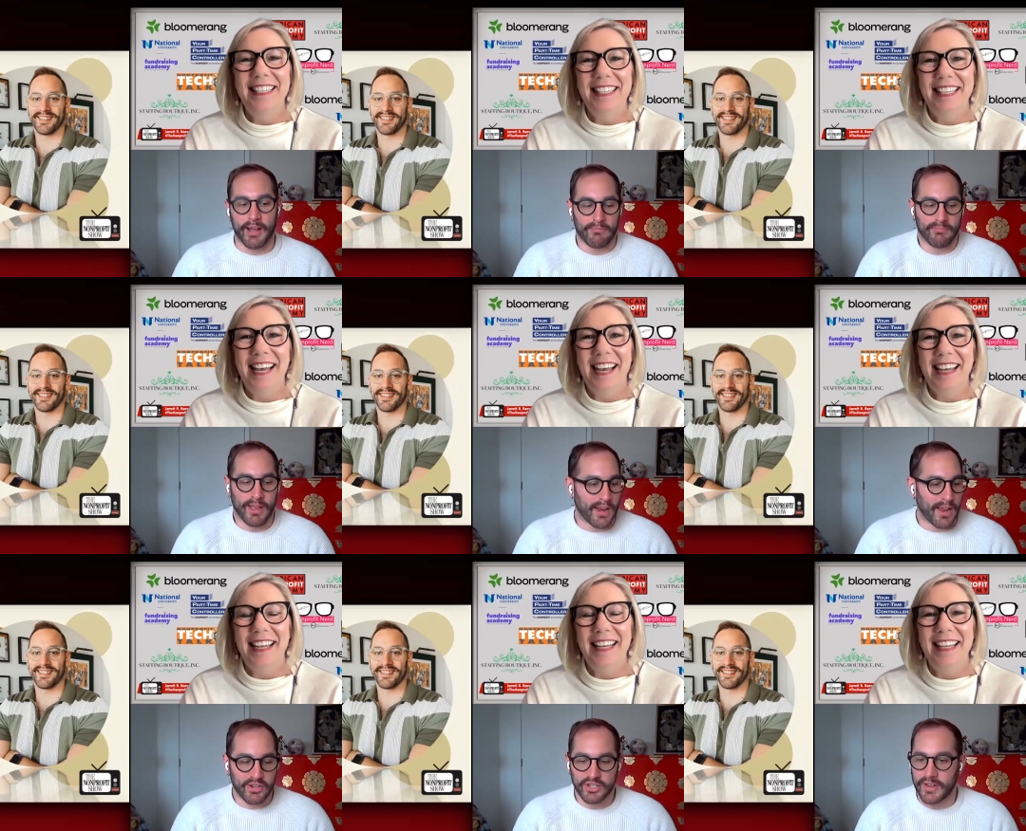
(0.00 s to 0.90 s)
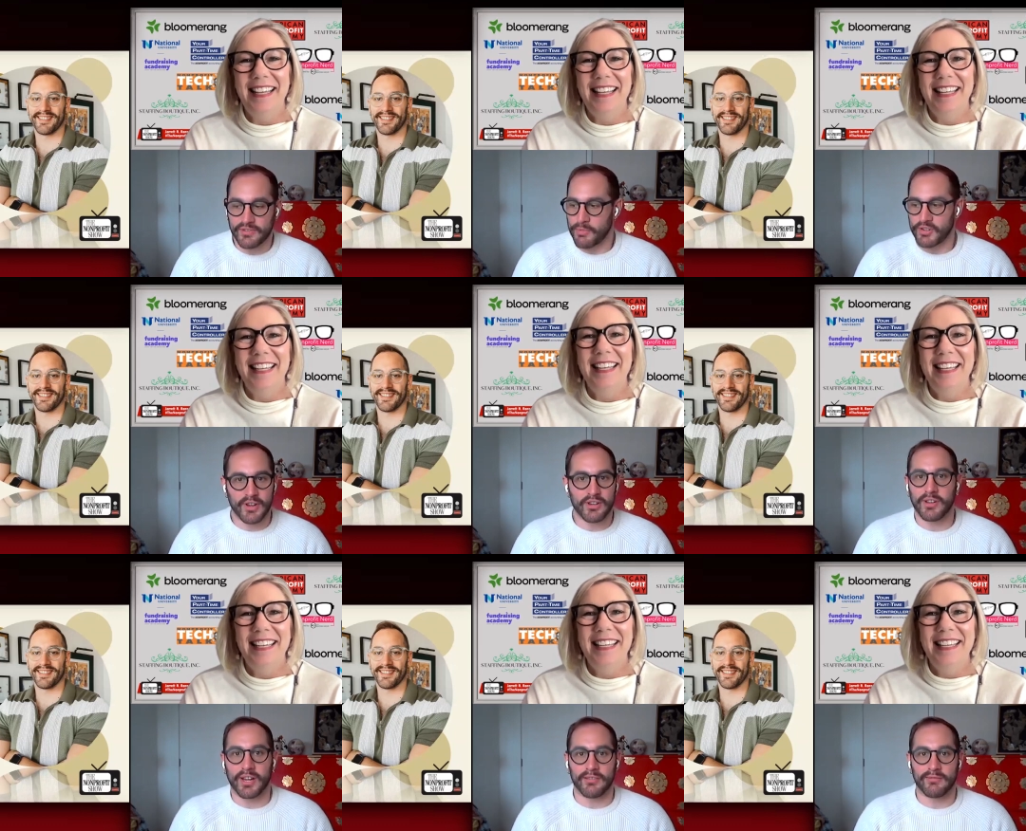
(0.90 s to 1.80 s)
Speaker 1: now. And I just have so much fun
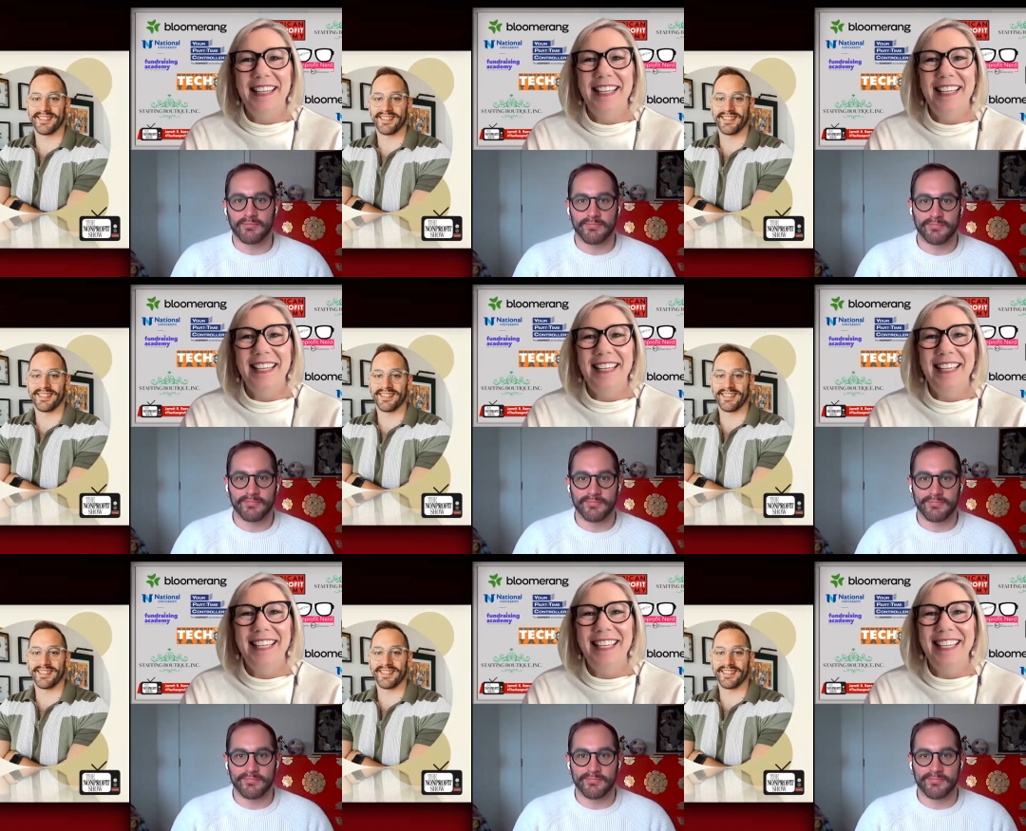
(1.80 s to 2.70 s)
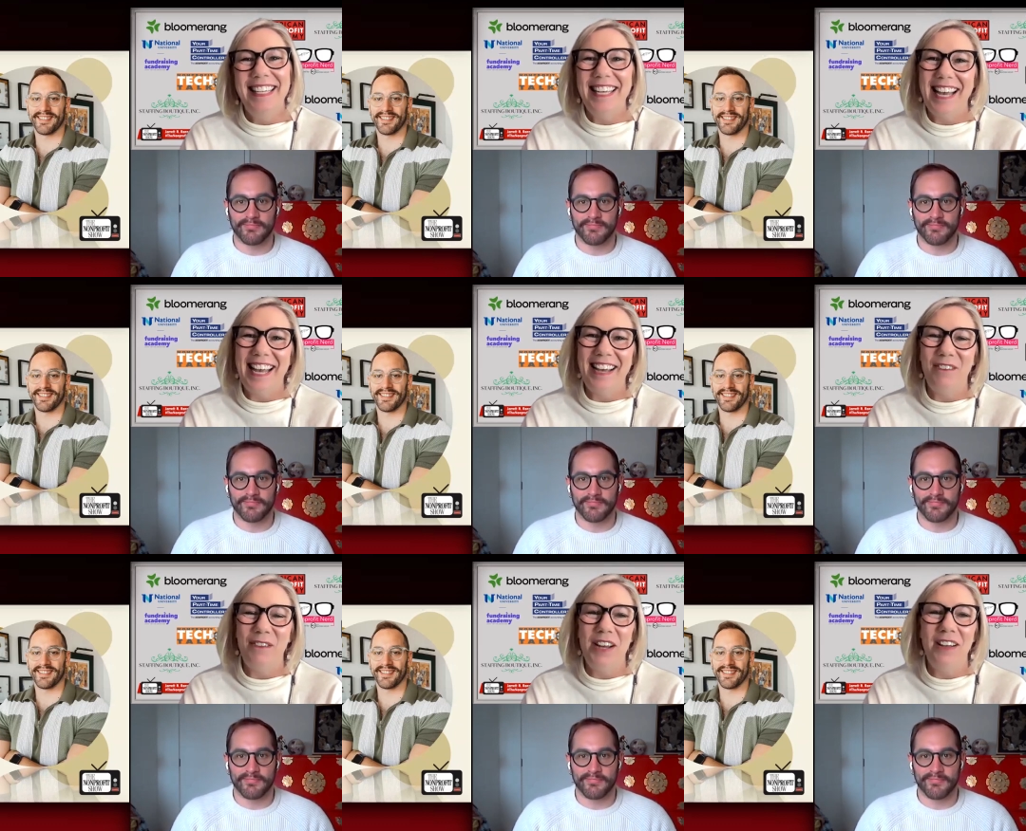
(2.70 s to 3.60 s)
doing it.
Speaker 2: Yeah,
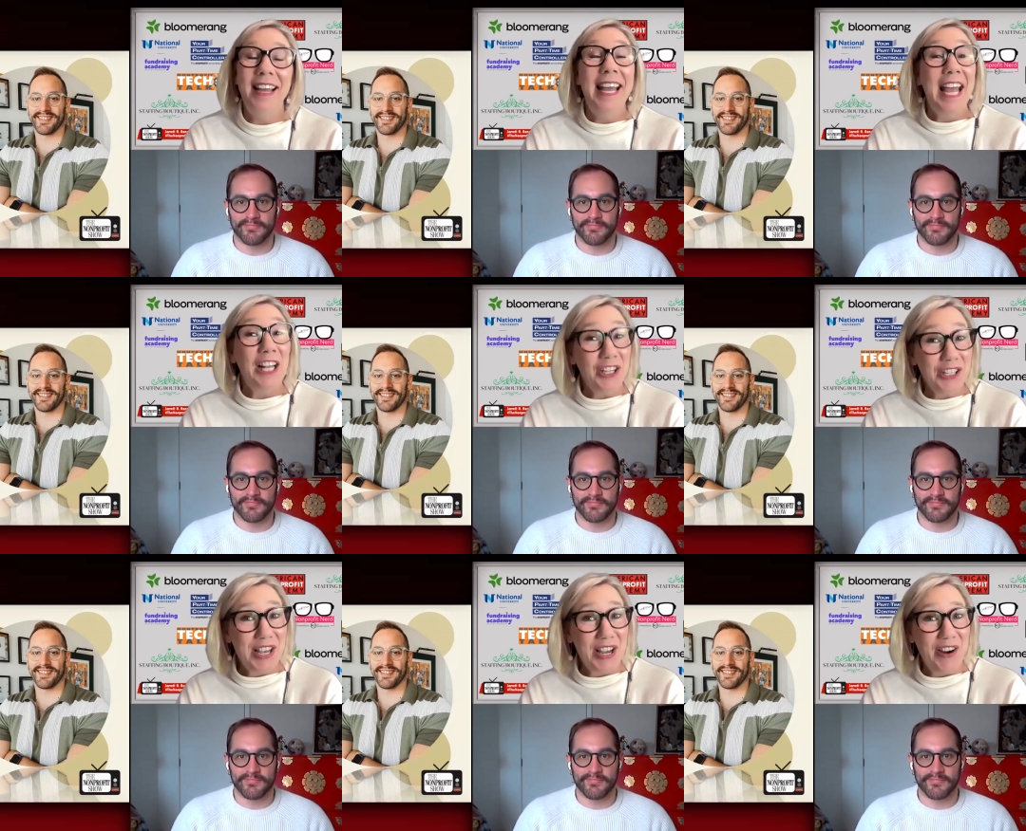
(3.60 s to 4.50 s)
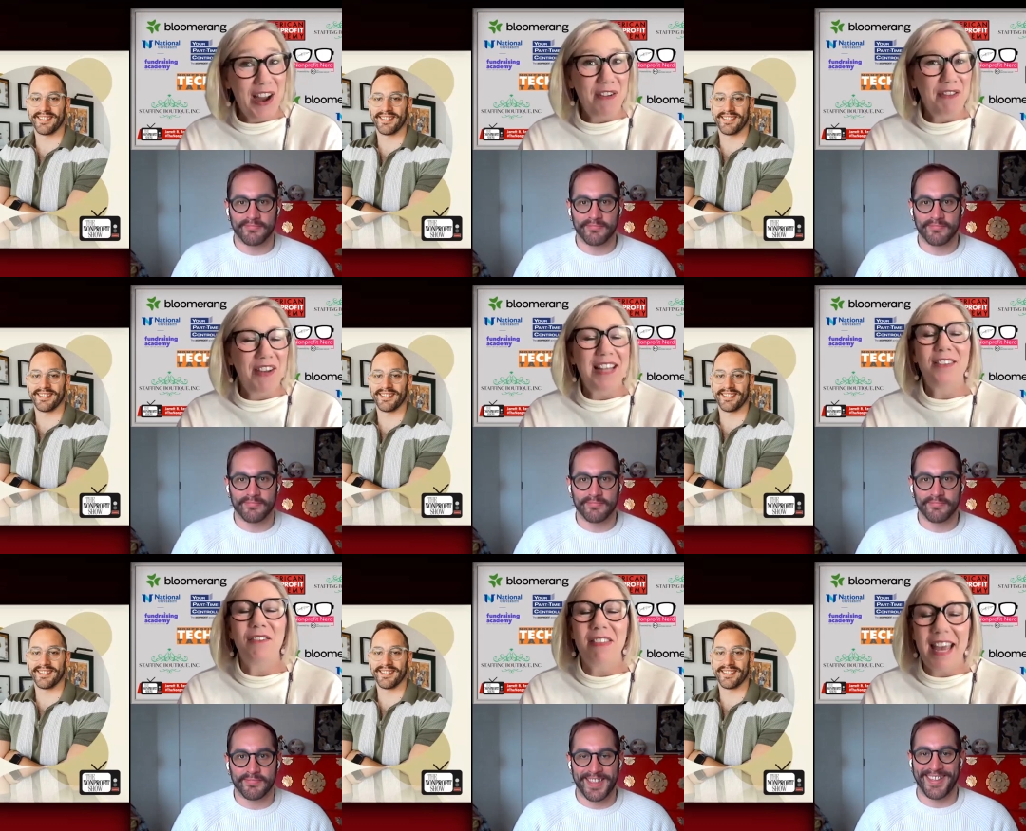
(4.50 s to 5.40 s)
well, it looks like you're having fun.
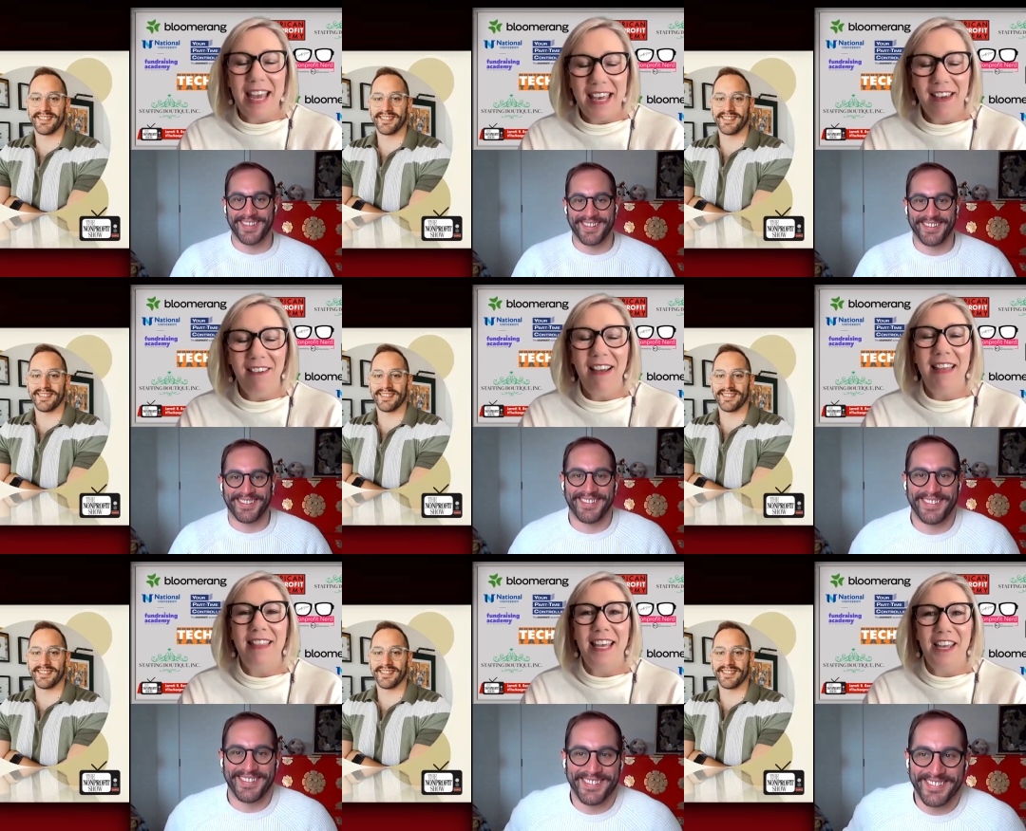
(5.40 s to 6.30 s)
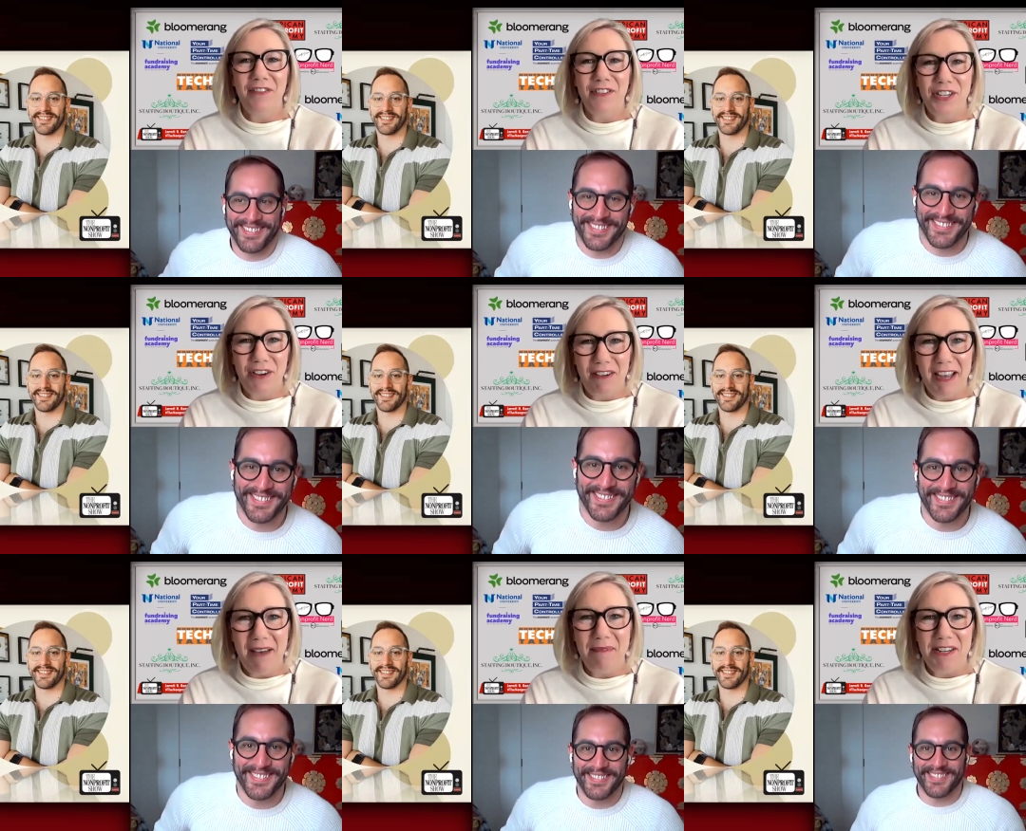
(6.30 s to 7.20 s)
So thank you. And thank you for showing
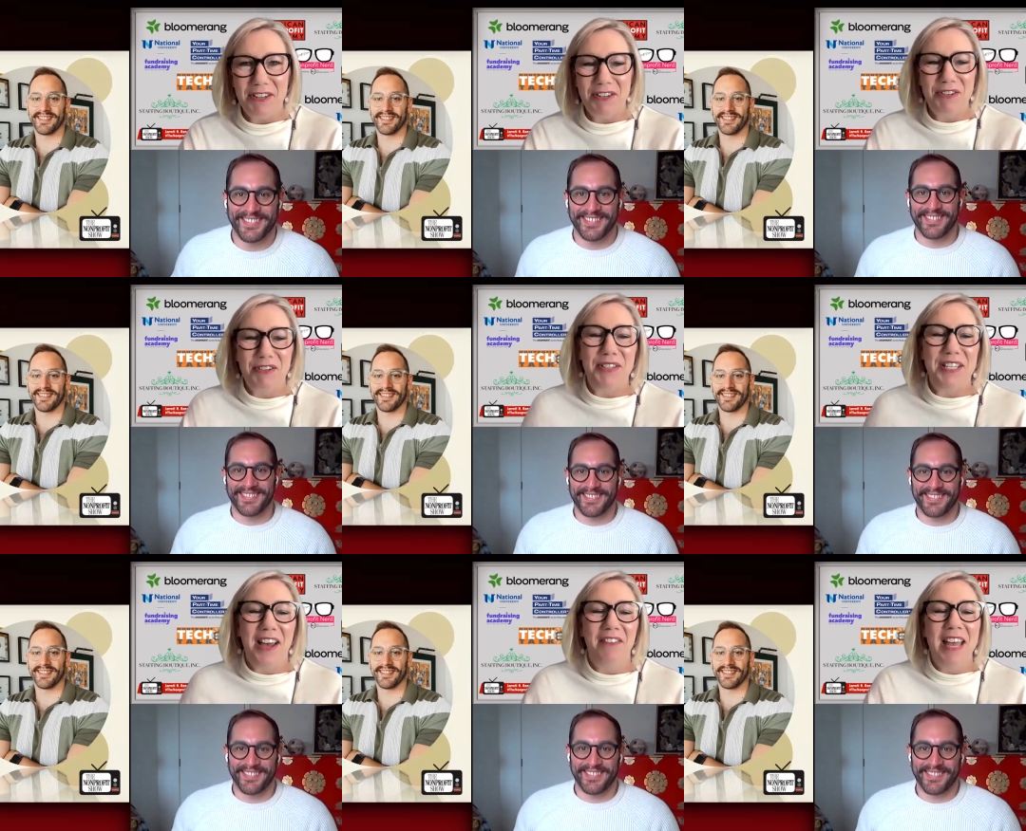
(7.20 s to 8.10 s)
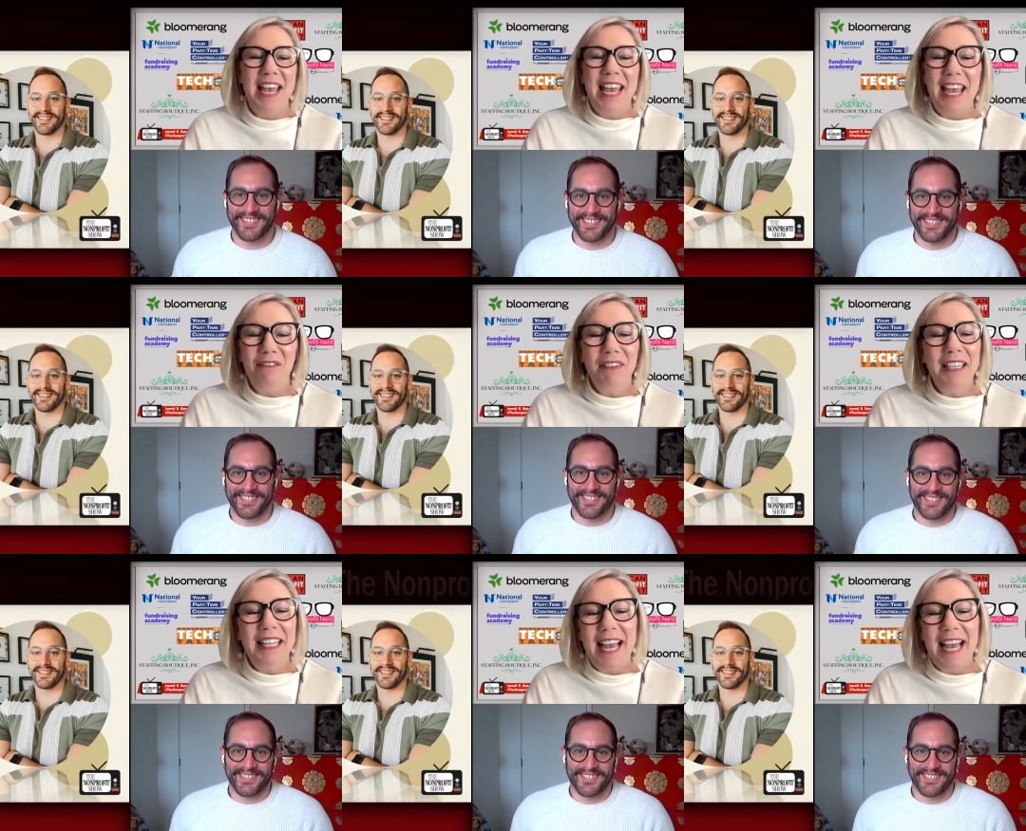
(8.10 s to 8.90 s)
up as your true self. It really